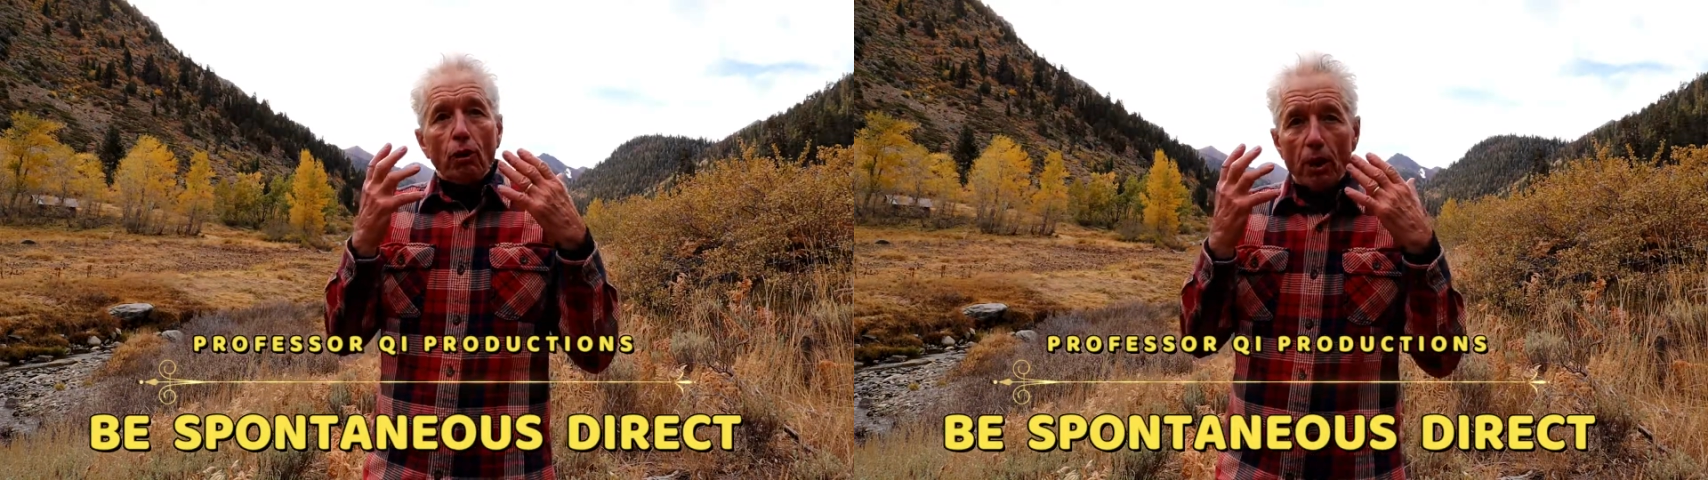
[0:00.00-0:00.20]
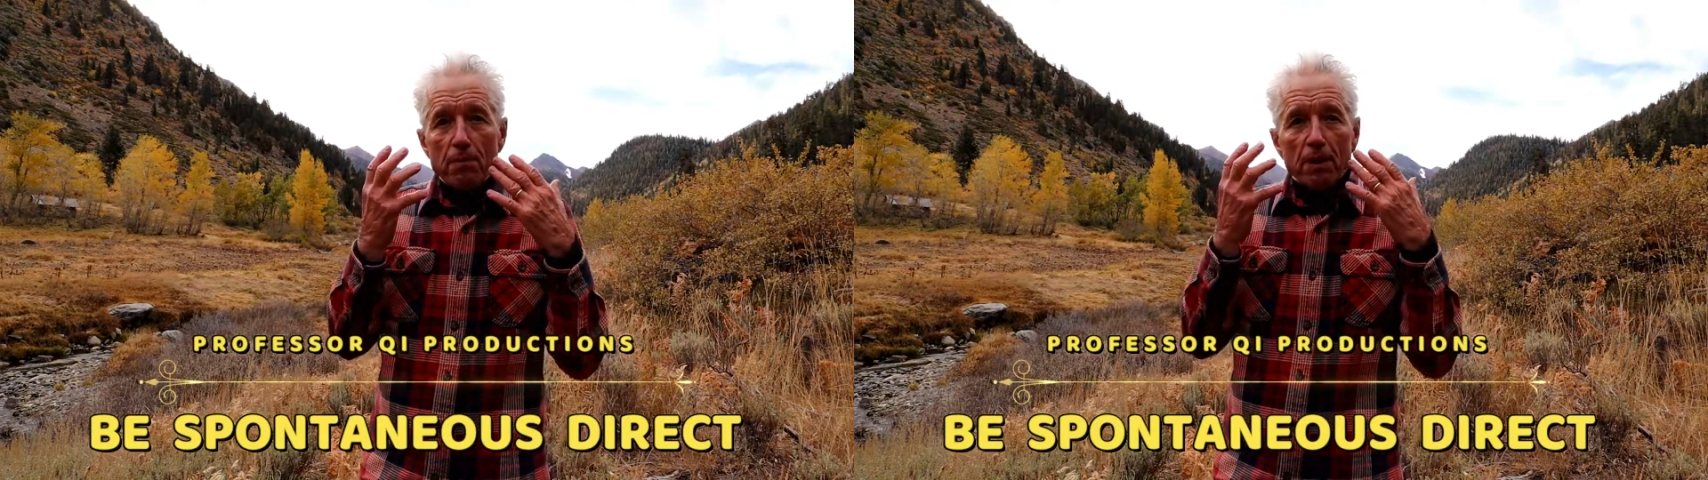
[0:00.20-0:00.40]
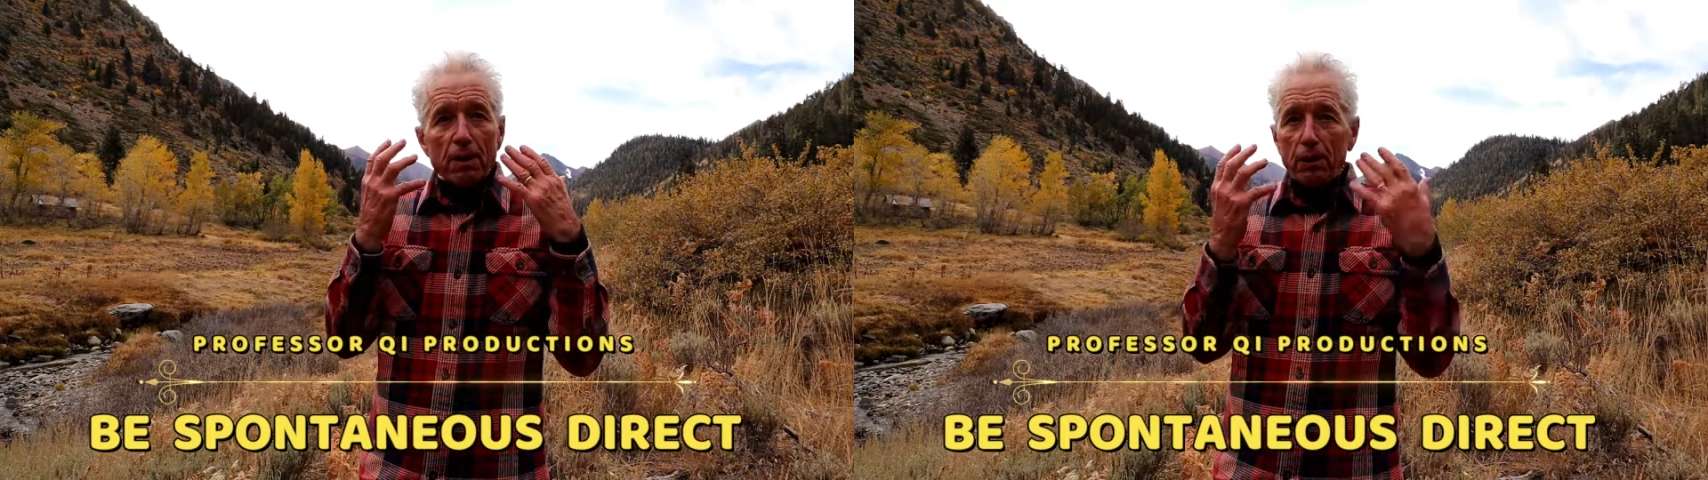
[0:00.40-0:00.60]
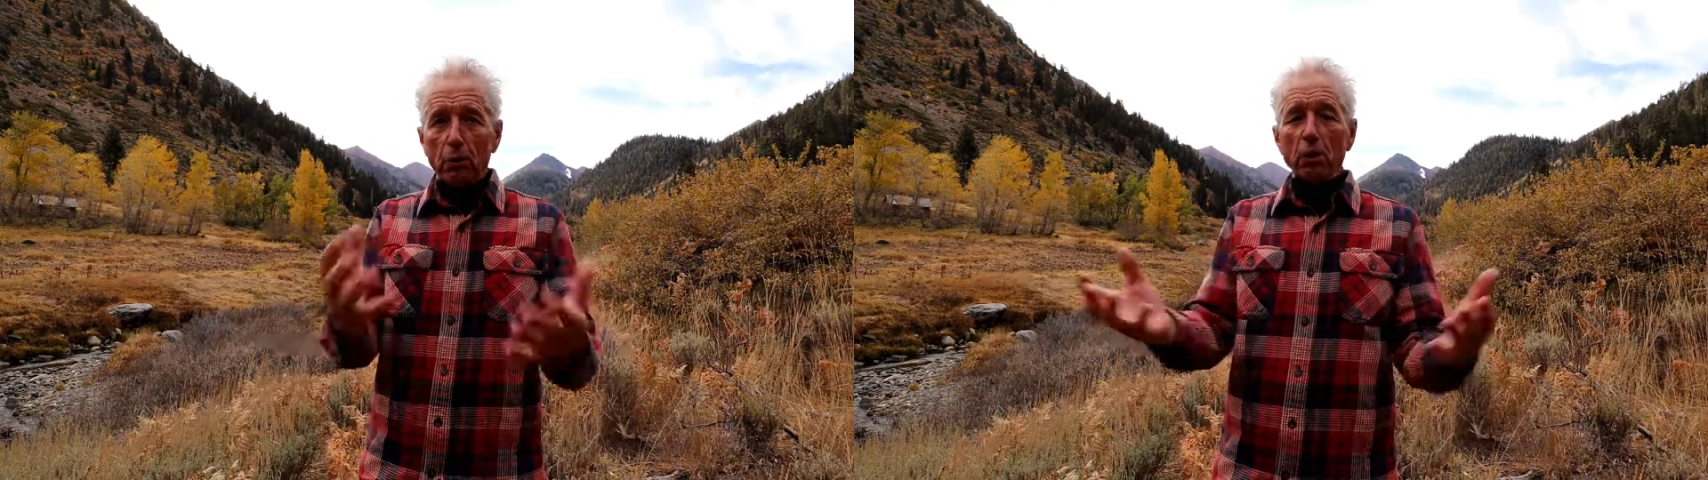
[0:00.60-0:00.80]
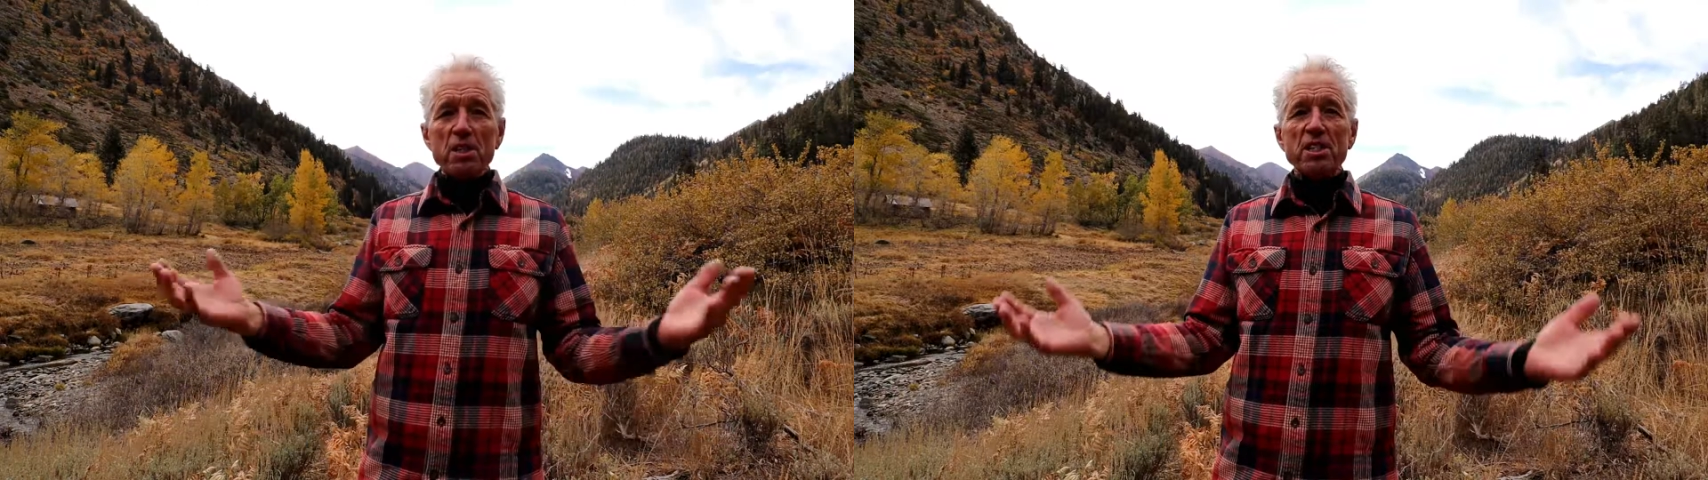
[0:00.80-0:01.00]
can be the
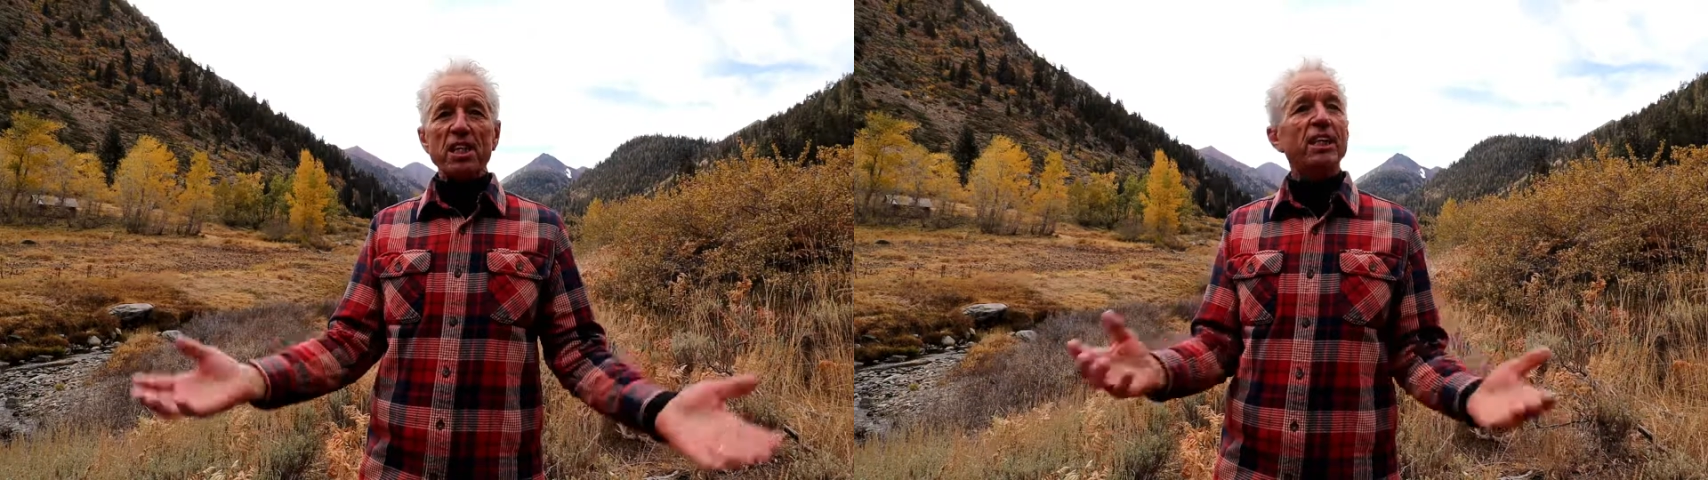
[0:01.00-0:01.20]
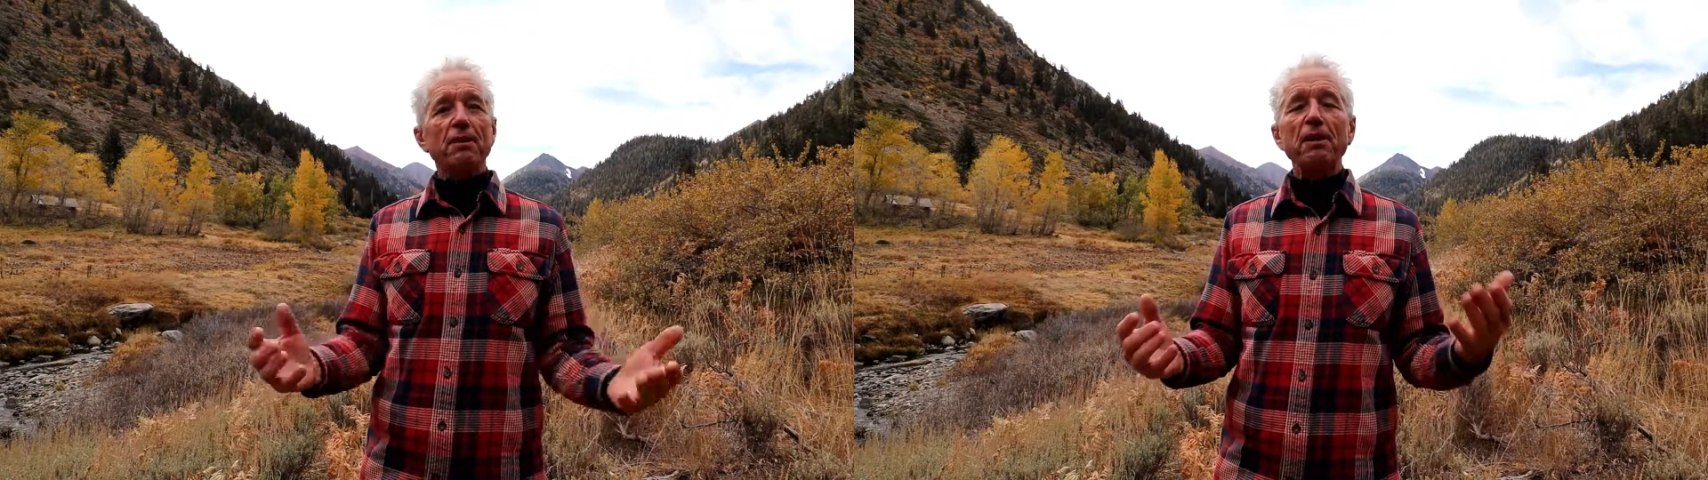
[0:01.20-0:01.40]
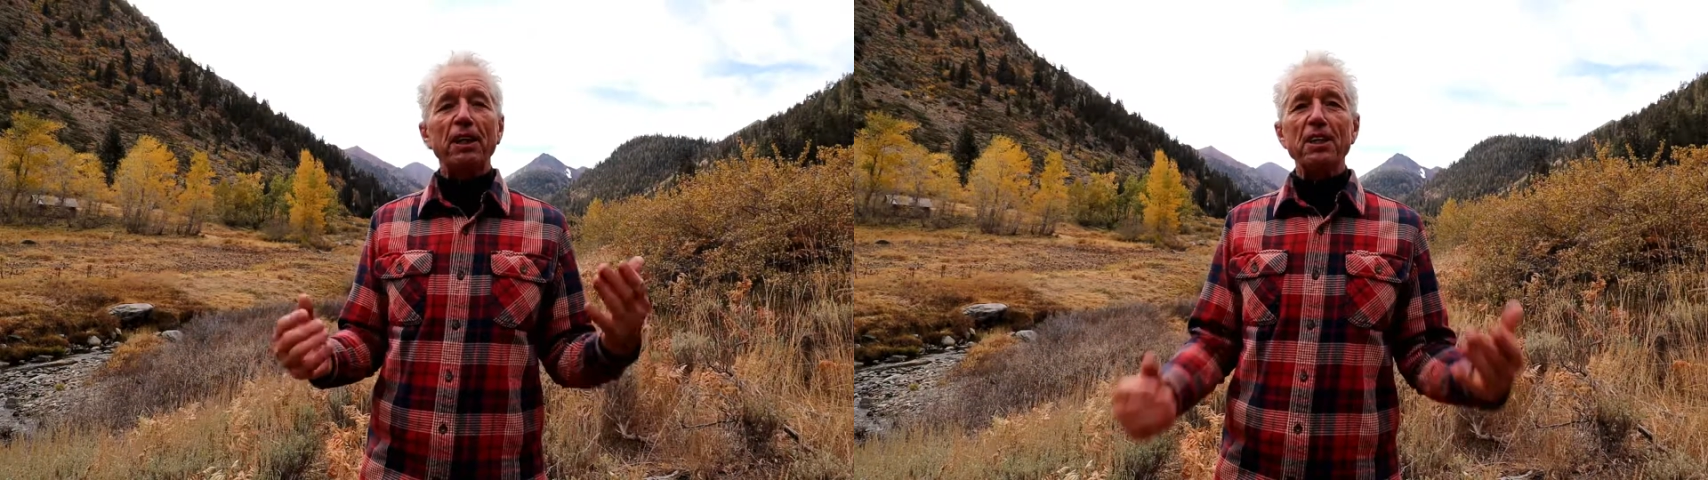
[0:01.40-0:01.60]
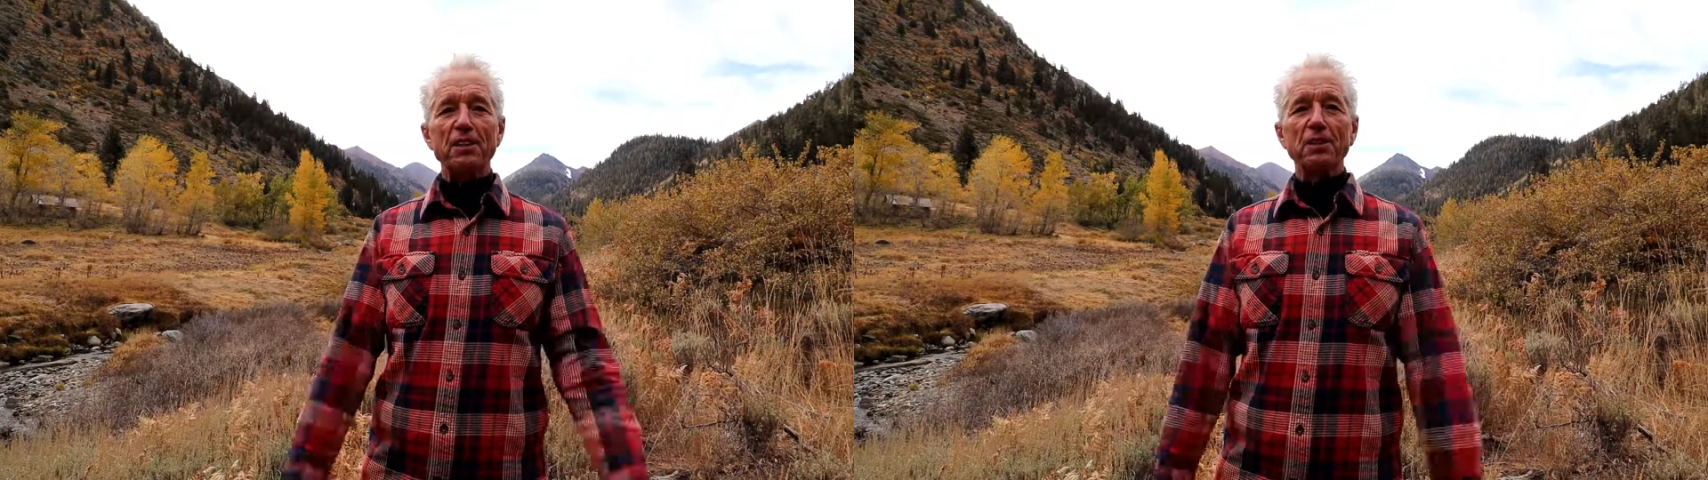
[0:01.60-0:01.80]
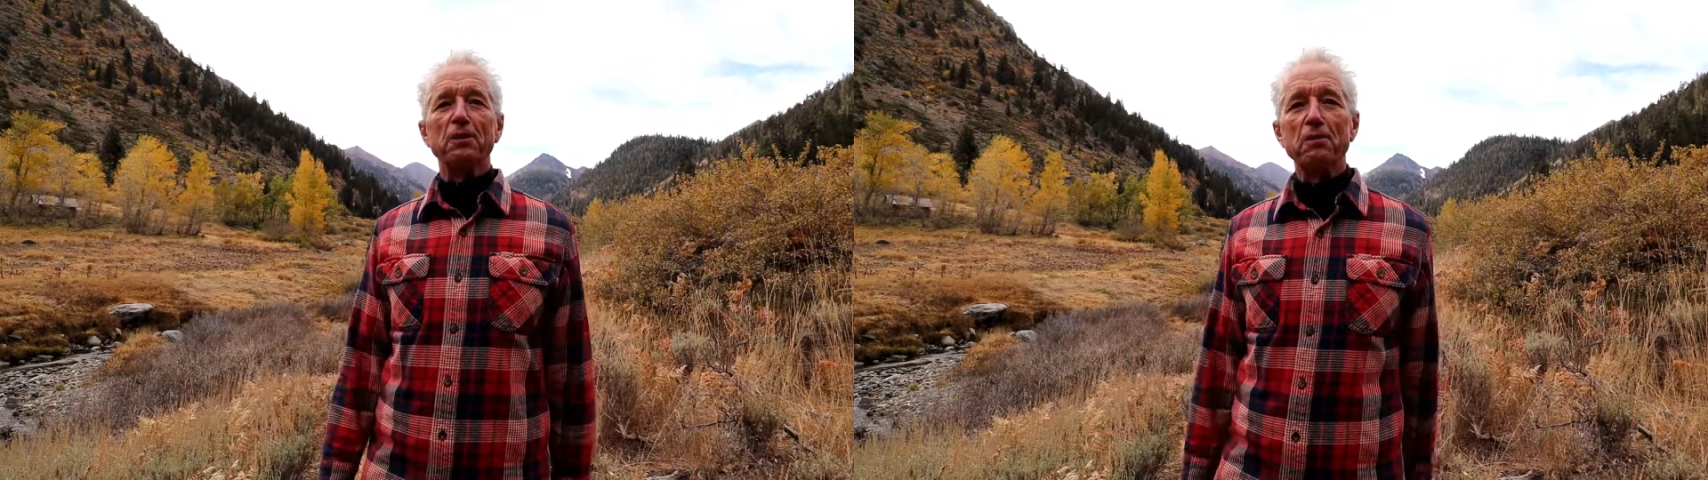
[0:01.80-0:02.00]
worst thing that we can
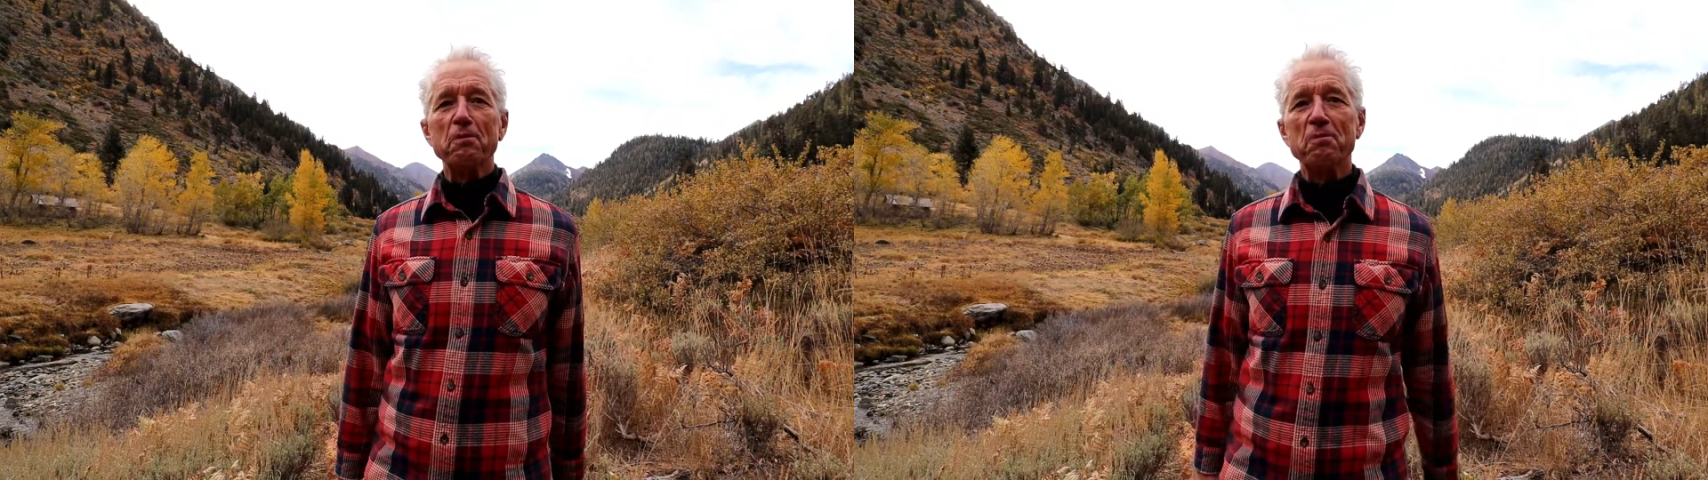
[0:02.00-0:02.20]
do.